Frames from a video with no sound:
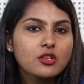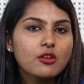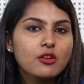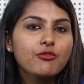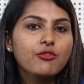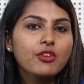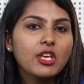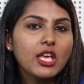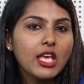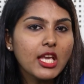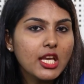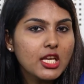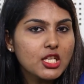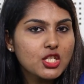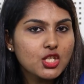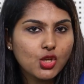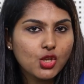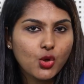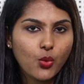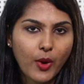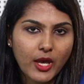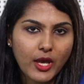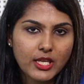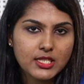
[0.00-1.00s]
of each
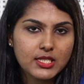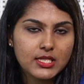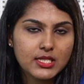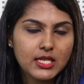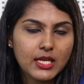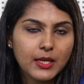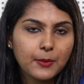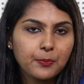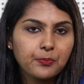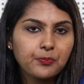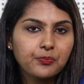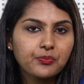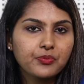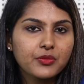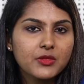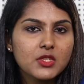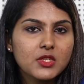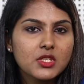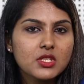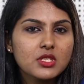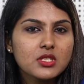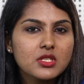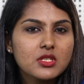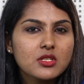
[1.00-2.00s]
question.
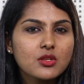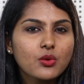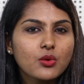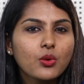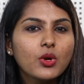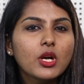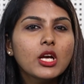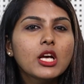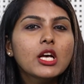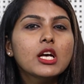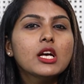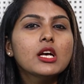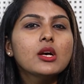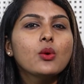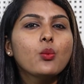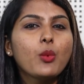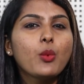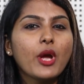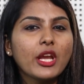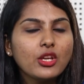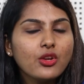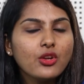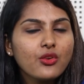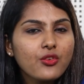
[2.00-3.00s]
So
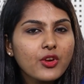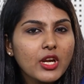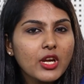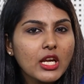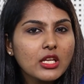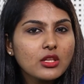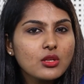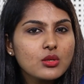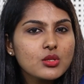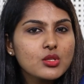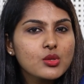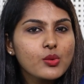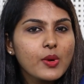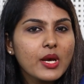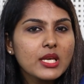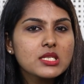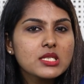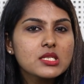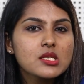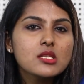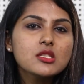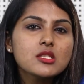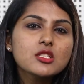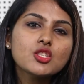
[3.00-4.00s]
when you read those
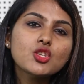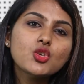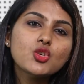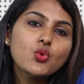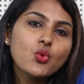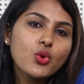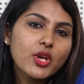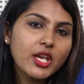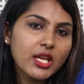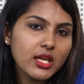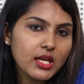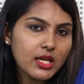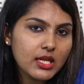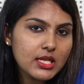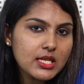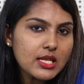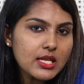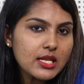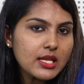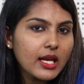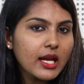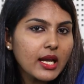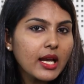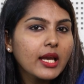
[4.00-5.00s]
questions, you can
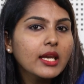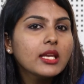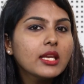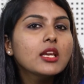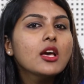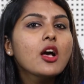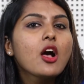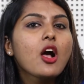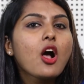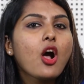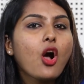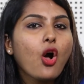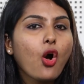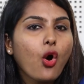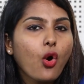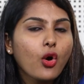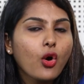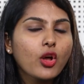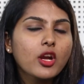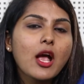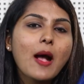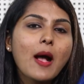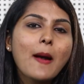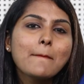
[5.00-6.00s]
underline
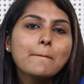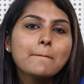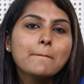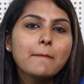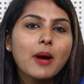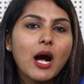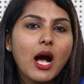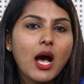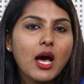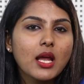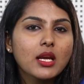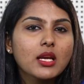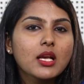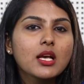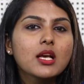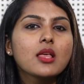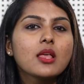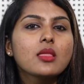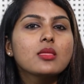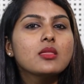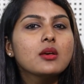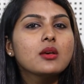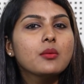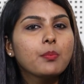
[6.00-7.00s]
or mark
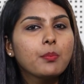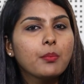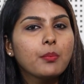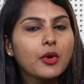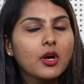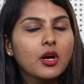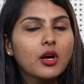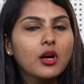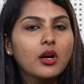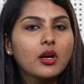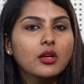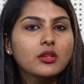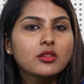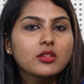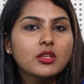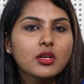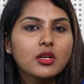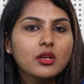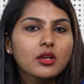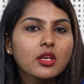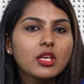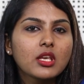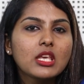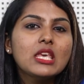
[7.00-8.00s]
the
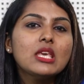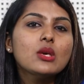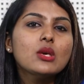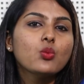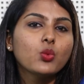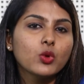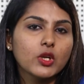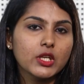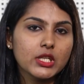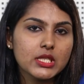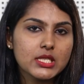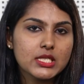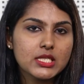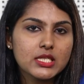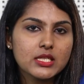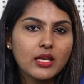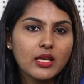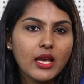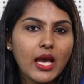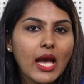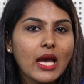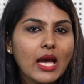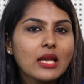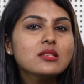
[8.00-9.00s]
keywords
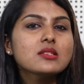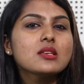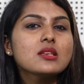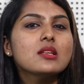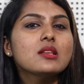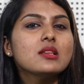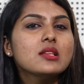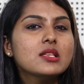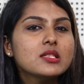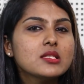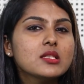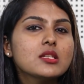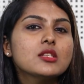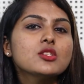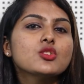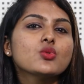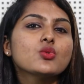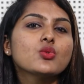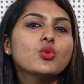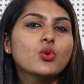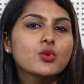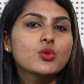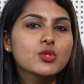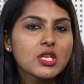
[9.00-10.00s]
and listen to
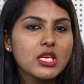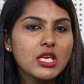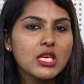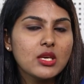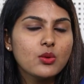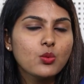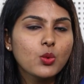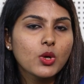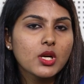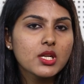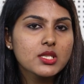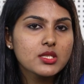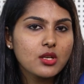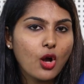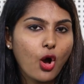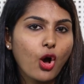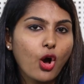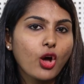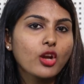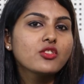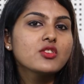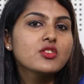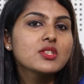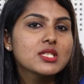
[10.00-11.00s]
those keywords
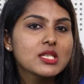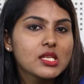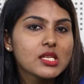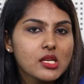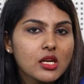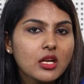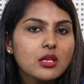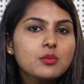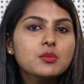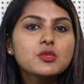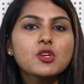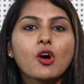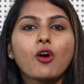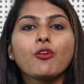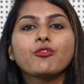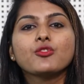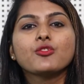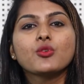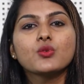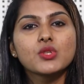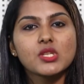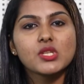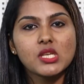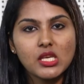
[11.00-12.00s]
or the synonyms of
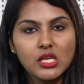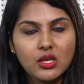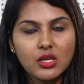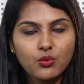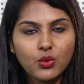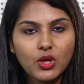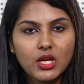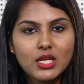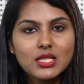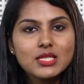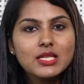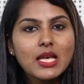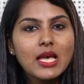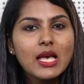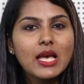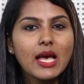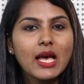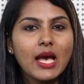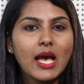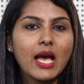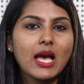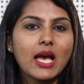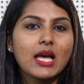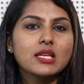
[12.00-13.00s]
those keywords
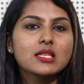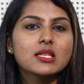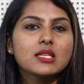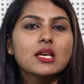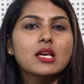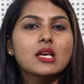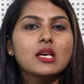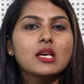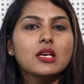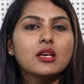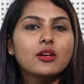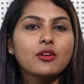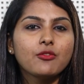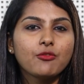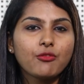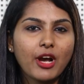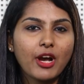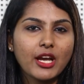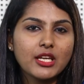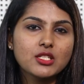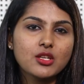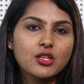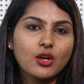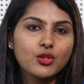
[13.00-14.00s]
and
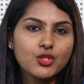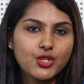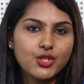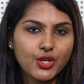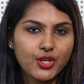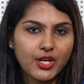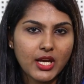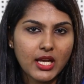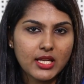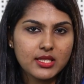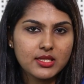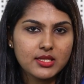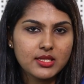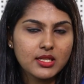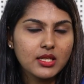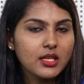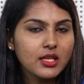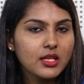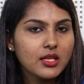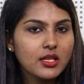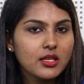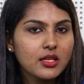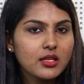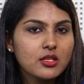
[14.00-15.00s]
find out your answer.
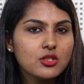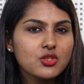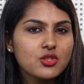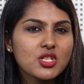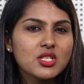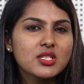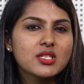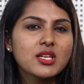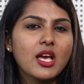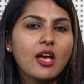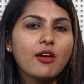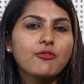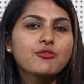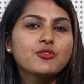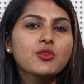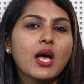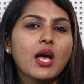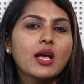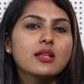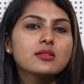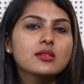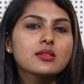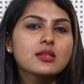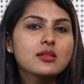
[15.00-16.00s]
You just have to
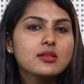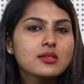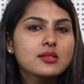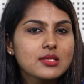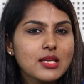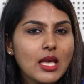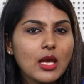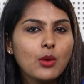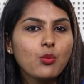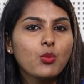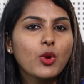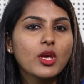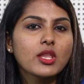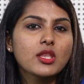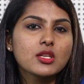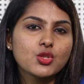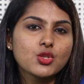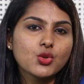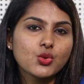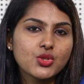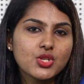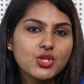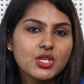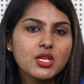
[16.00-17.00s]
answer the same way that
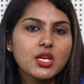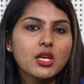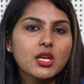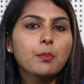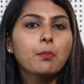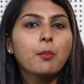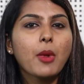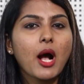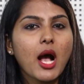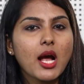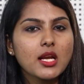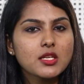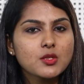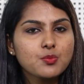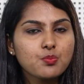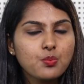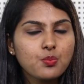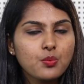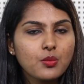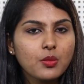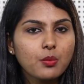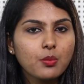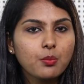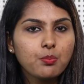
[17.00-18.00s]
you did in part
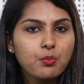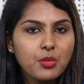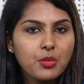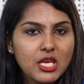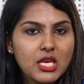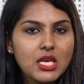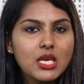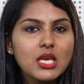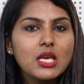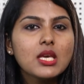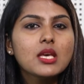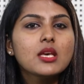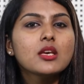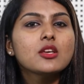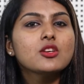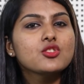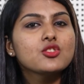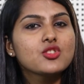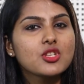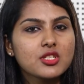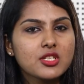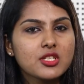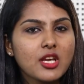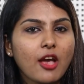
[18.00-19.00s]
B.
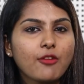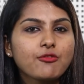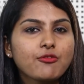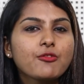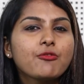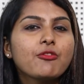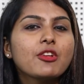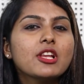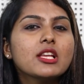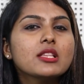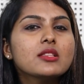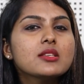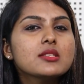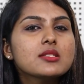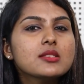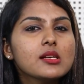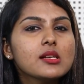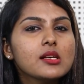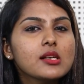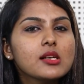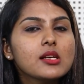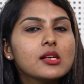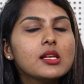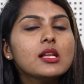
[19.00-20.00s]
Just have to fill in the
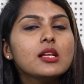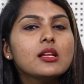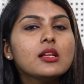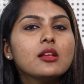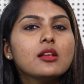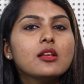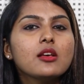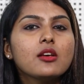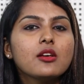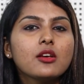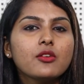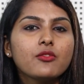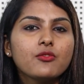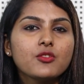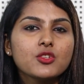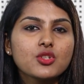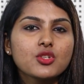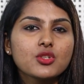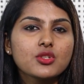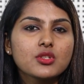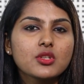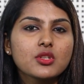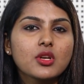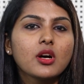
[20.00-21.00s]
circle which
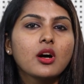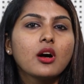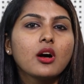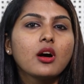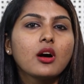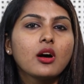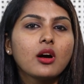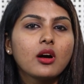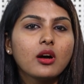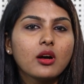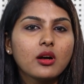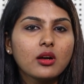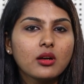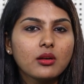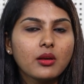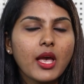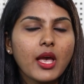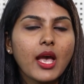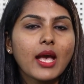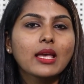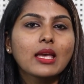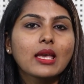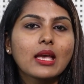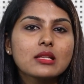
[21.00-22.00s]
is
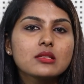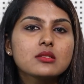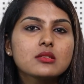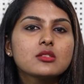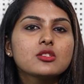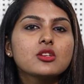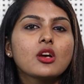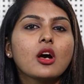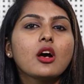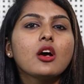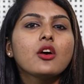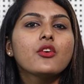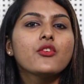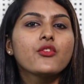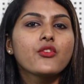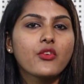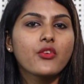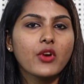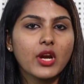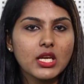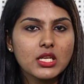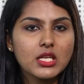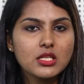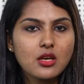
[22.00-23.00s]
against your
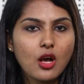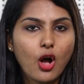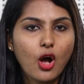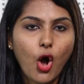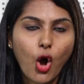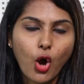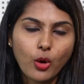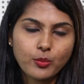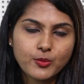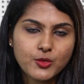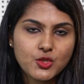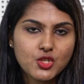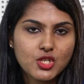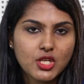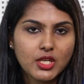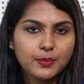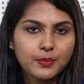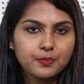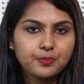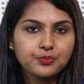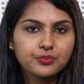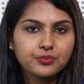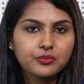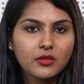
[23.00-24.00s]
right option,
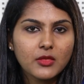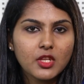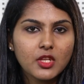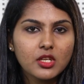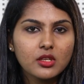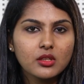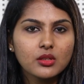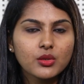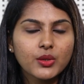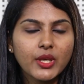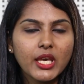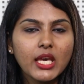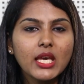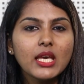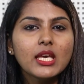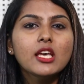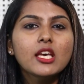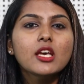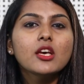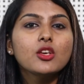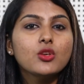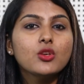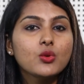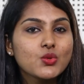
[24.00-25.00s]
okay,
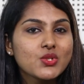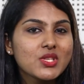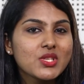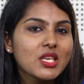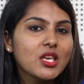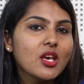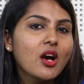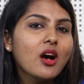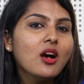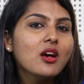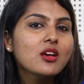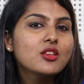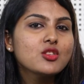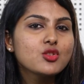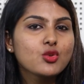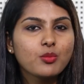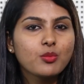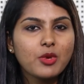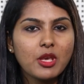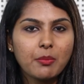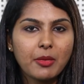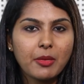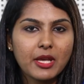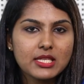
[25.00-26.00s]
using your
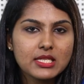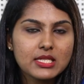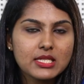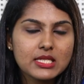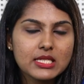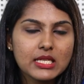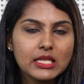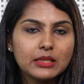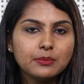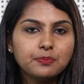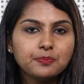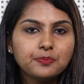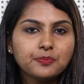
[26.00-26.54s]
2B pencil.